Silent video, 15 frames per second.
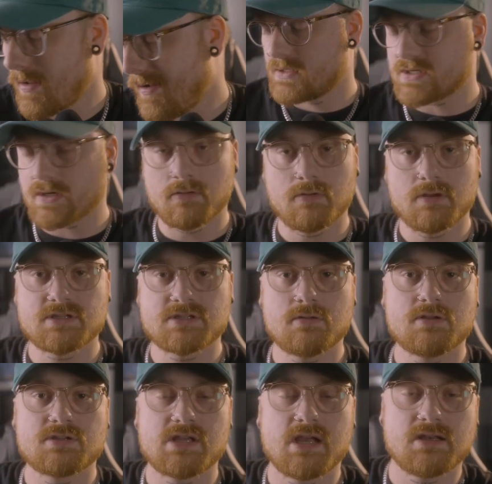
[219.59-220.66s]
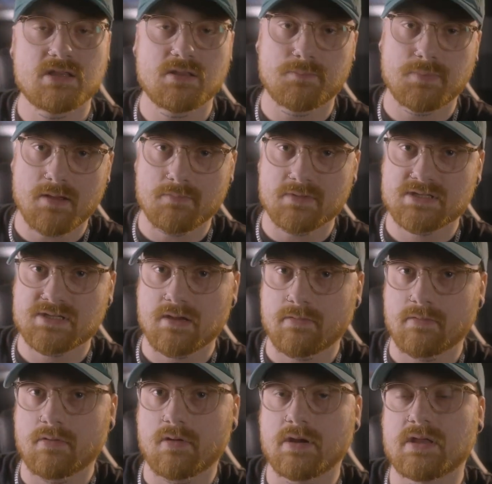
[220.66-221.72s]
So as soon as I added the black
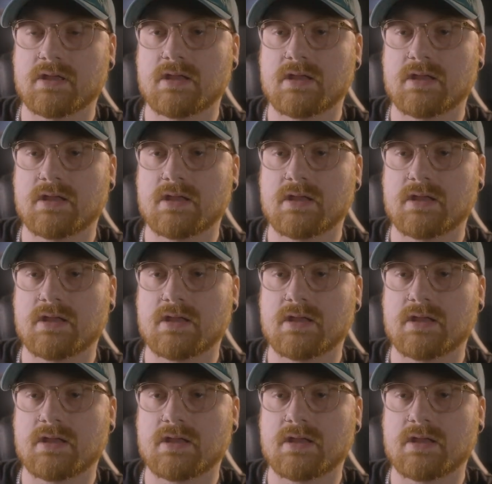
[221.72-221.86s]
material, I